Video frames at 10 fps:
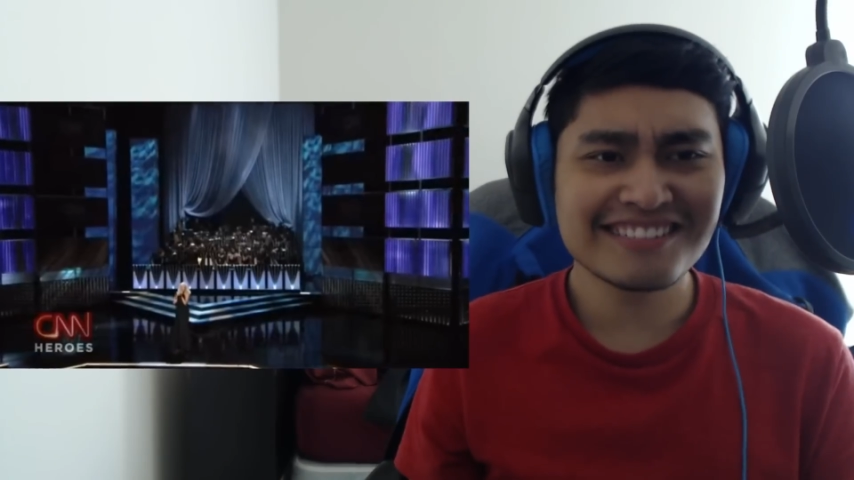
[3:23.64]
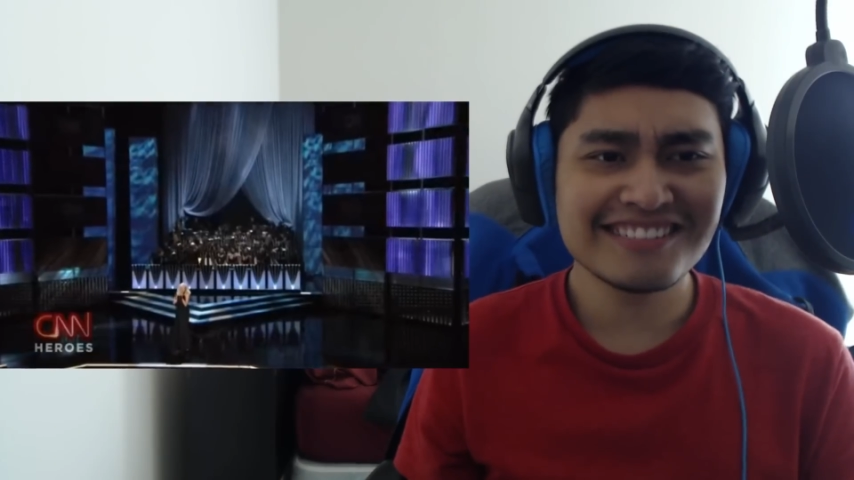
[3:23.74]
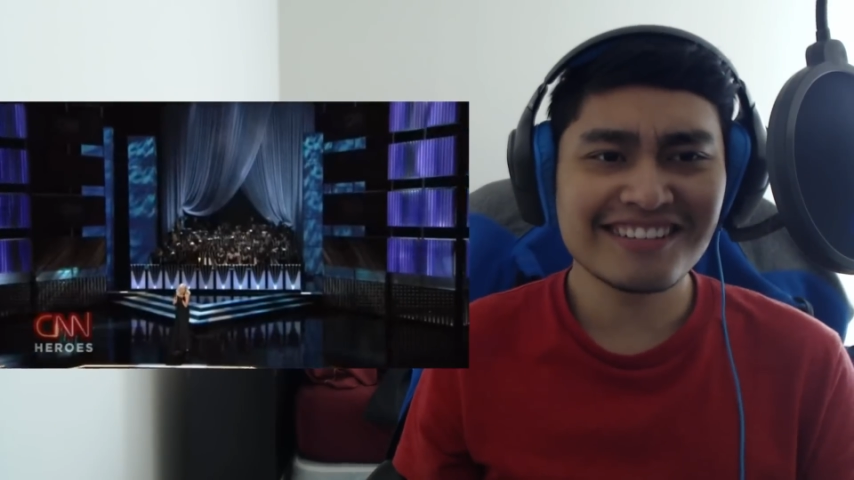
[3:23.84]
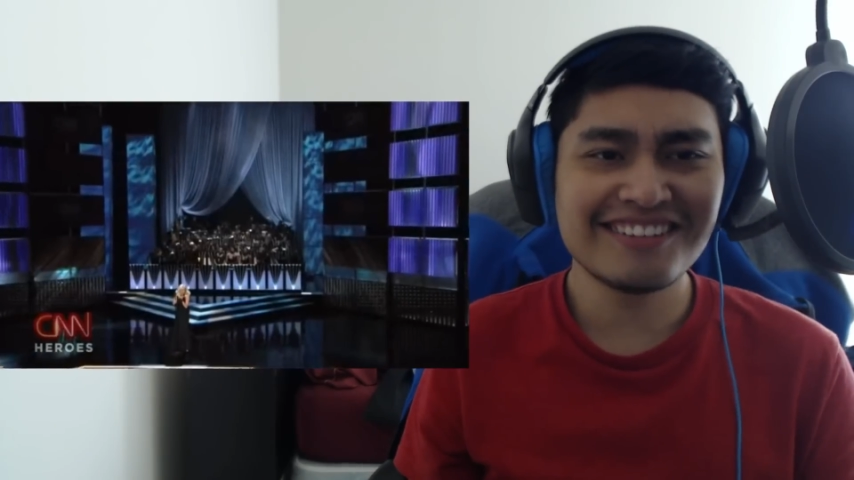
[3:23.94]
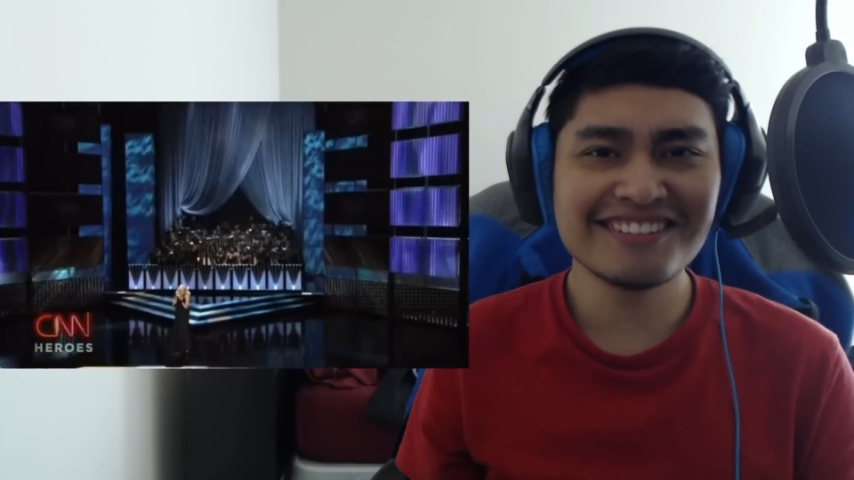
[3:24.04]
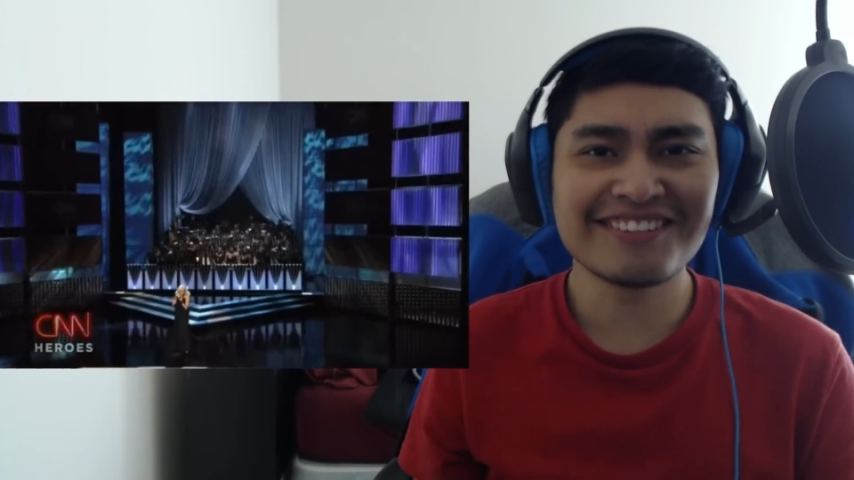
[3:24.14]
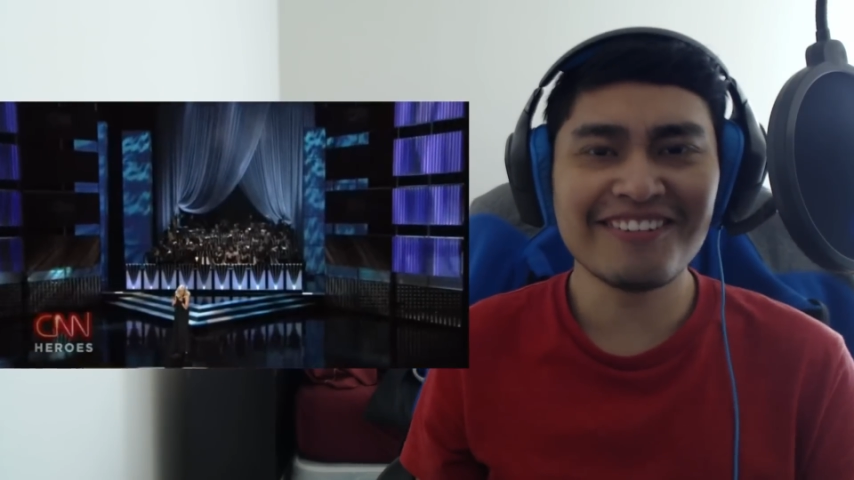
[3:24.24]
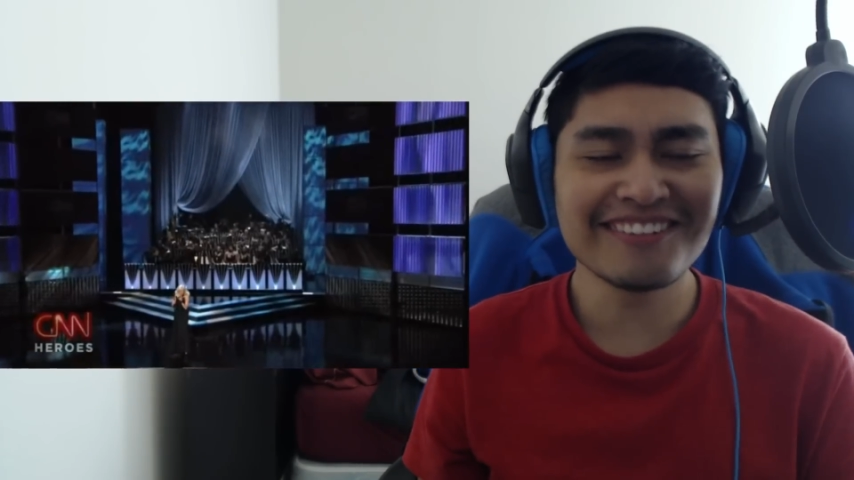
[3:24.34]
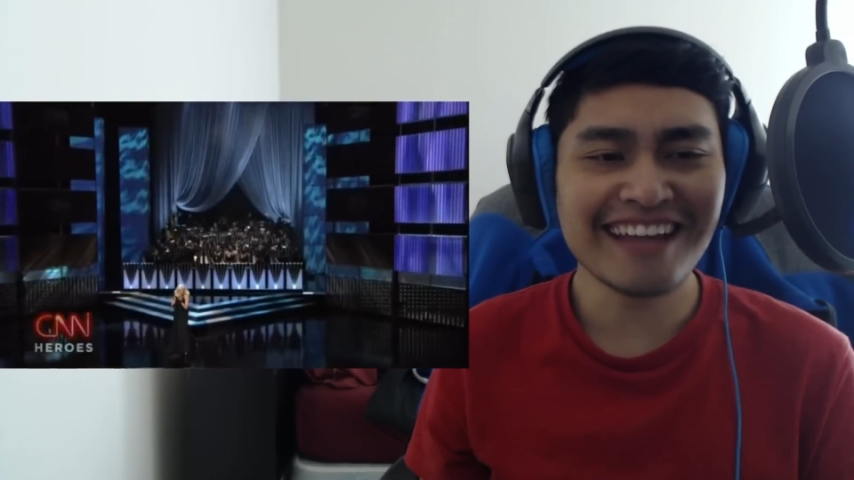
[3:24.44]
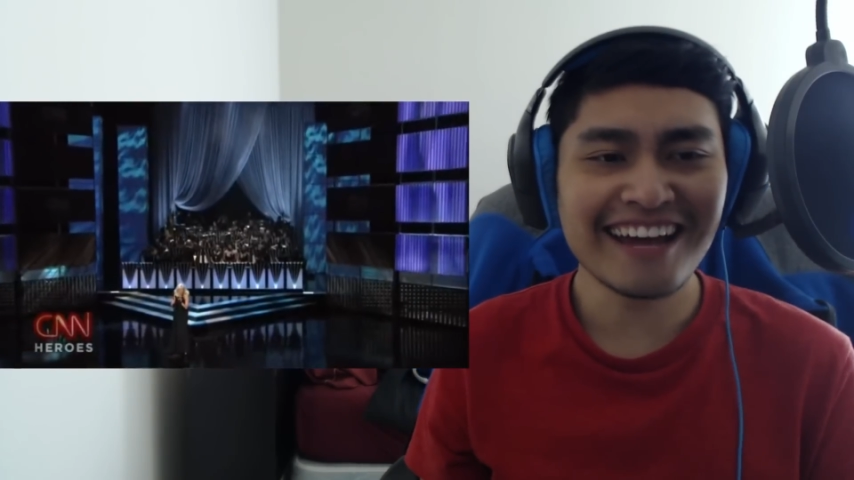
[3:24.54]
She's
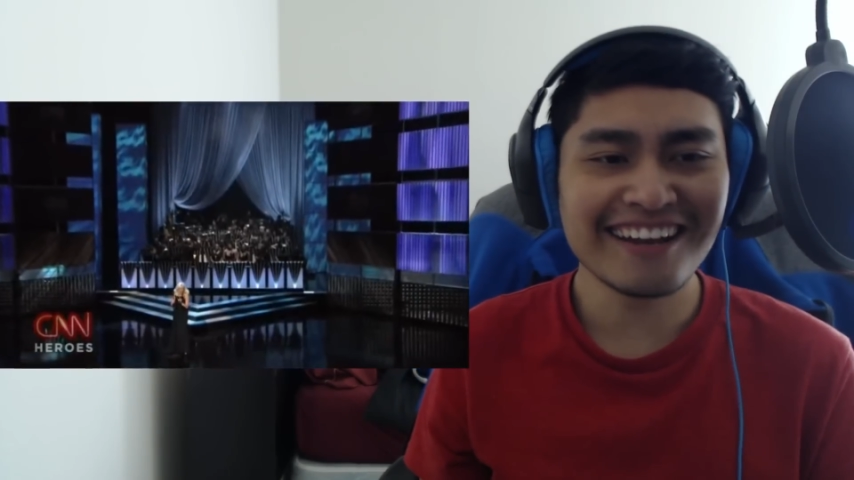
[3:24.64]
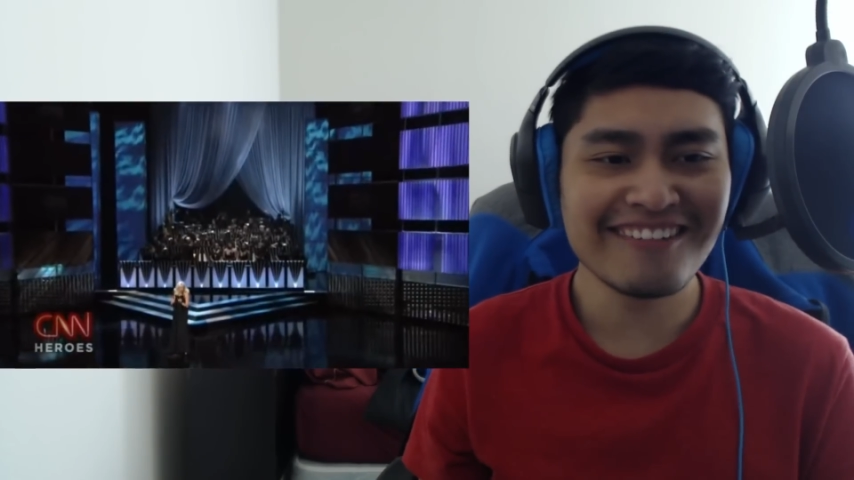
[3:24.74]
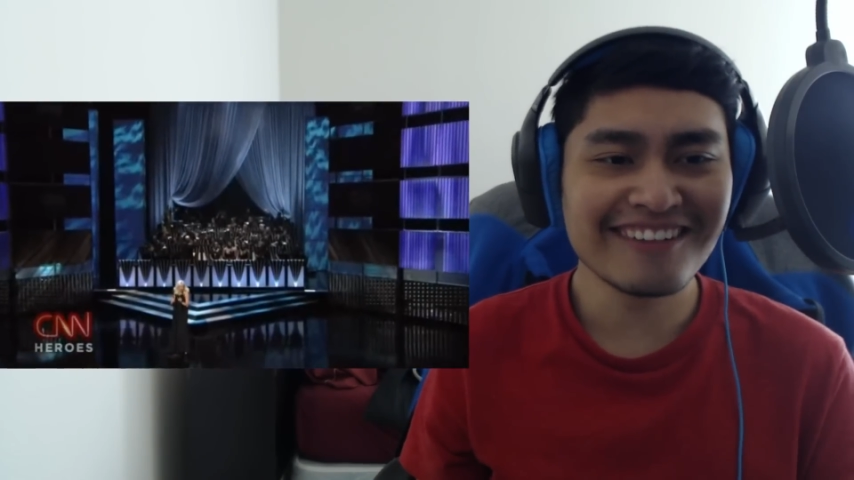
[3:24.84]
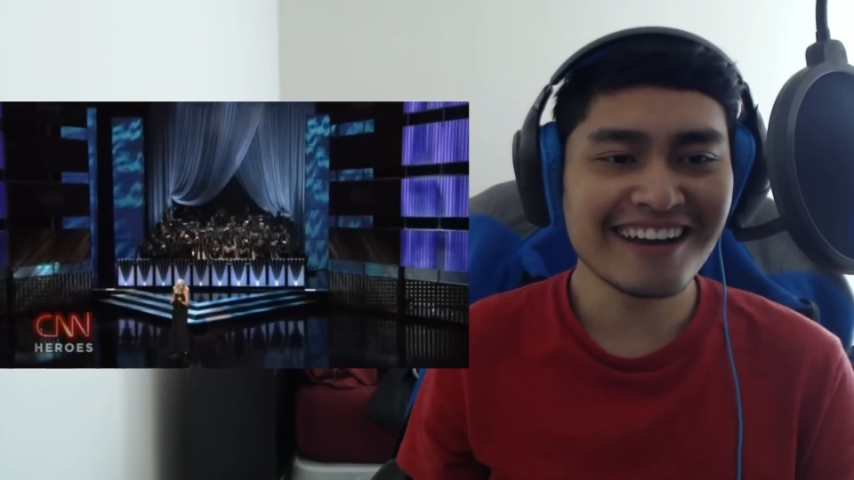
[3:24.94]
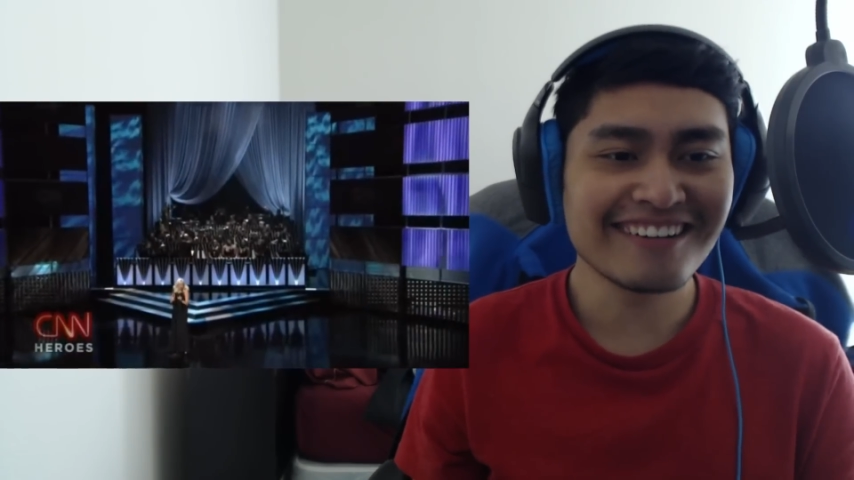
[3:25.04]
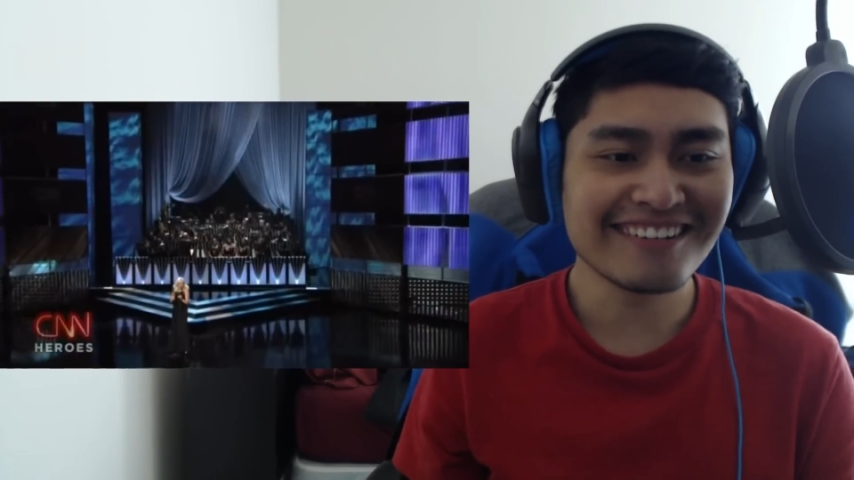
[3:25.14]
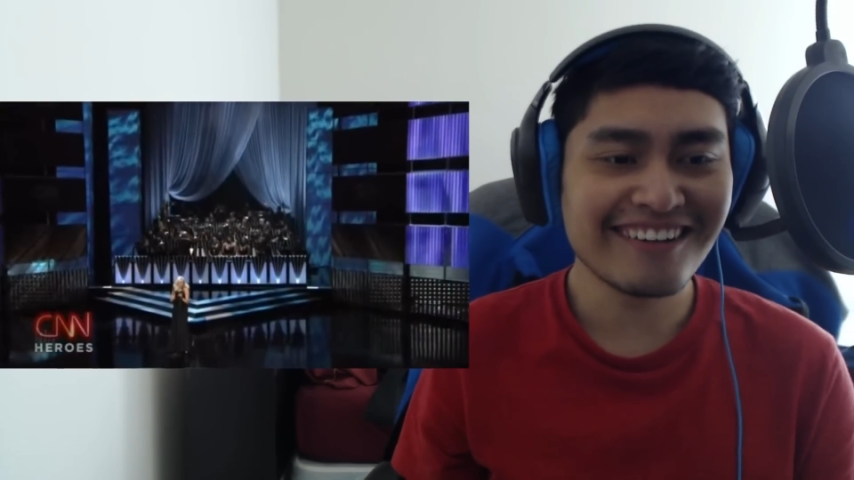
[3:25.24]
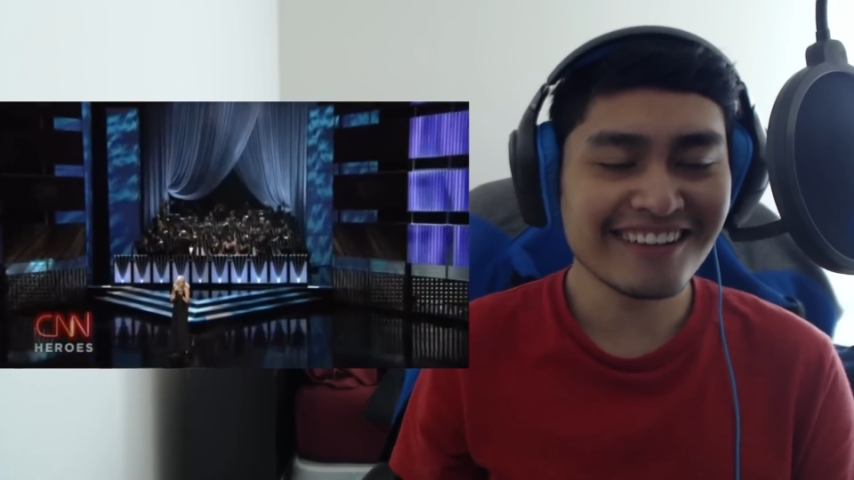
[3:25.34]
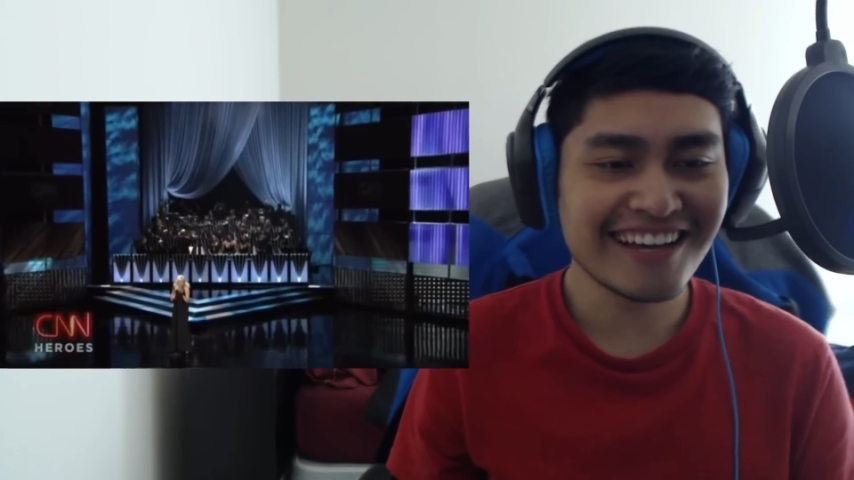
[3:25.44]
holding that note out and all